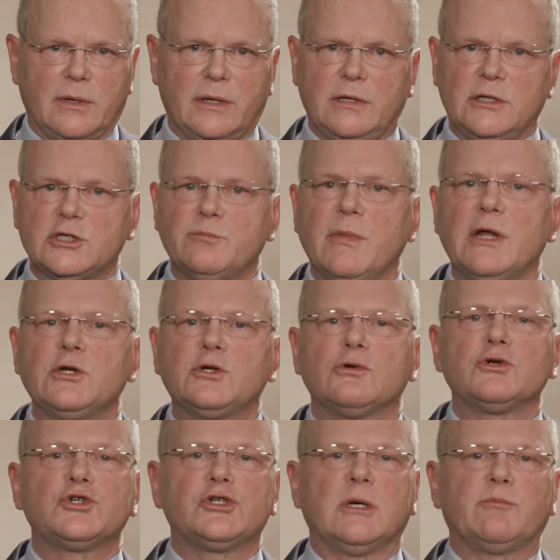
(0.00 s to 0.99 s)
and his
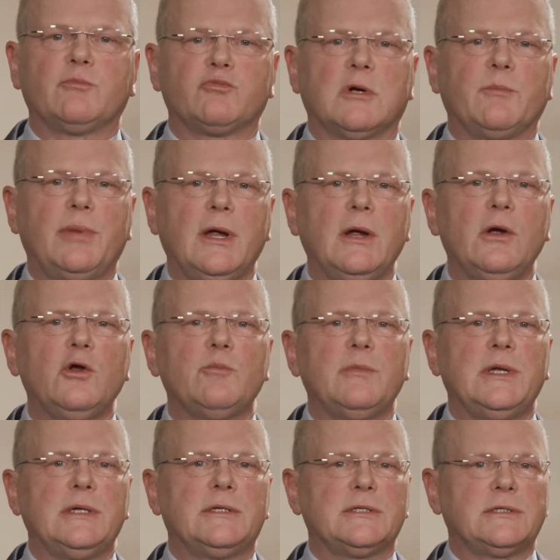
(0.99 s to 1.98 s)
mentorship prepared
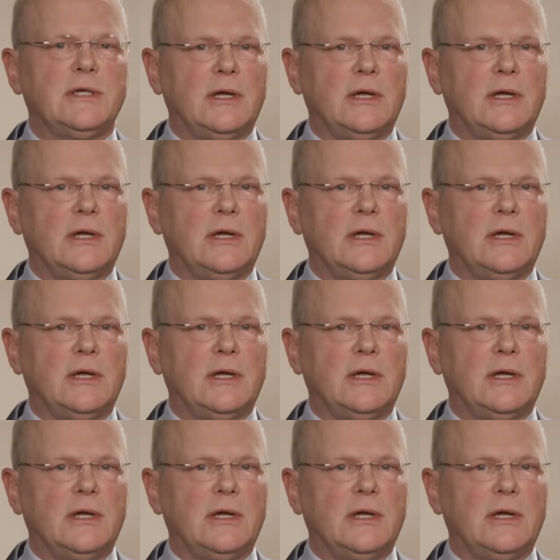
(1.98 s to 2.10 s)
me to